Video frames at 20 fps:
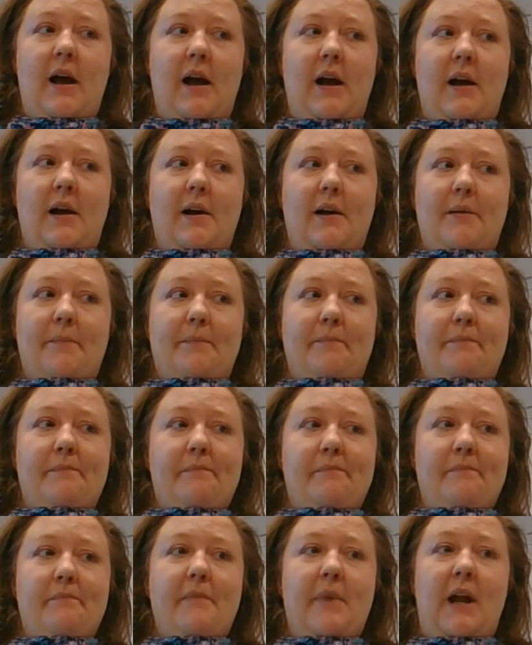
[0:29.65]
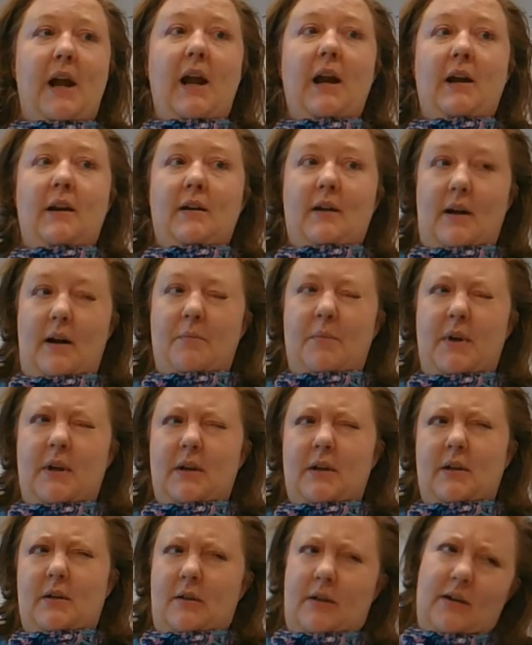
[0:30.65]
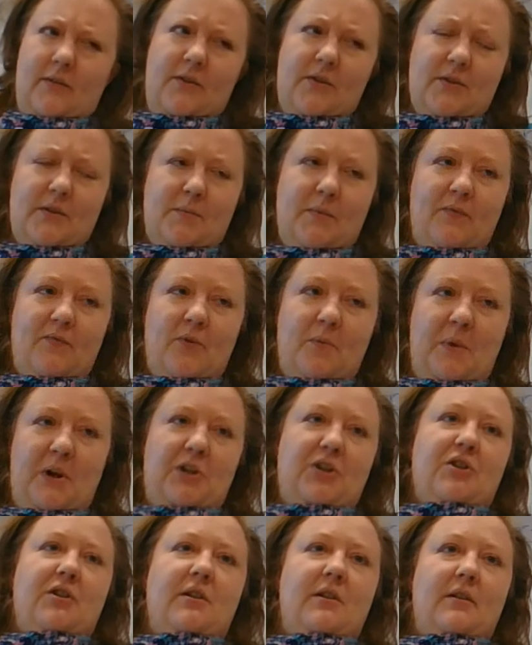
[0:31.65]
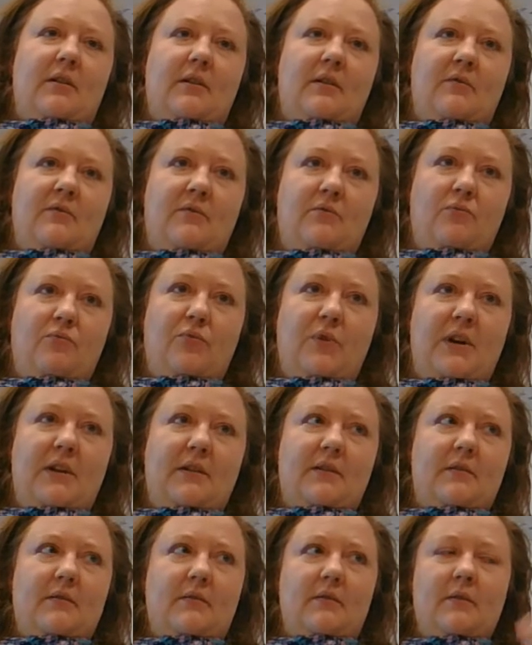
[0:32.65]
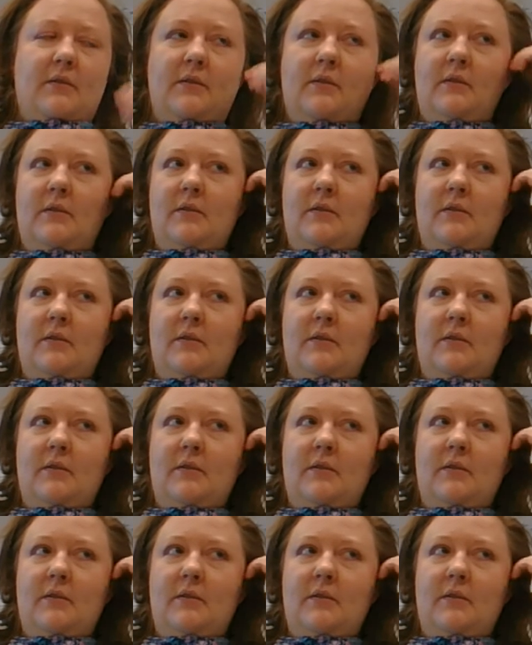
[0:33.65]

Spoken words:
Um, and I'm going to give you some information written